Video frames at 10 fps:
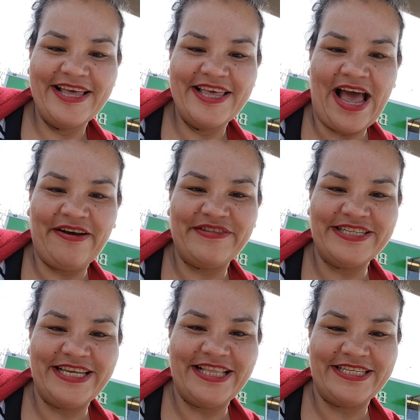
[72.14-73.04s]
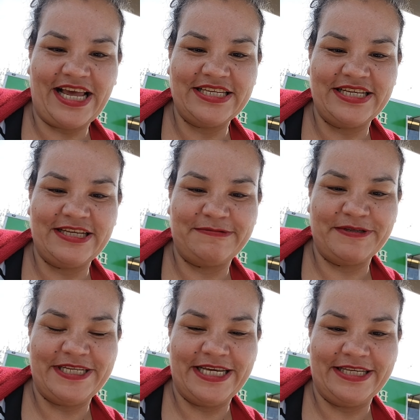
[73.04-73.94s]
You have to see the size of this
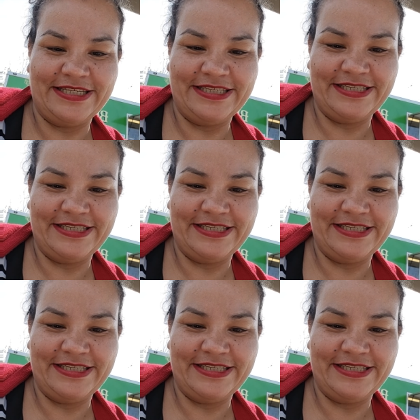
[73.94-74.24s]
poutine.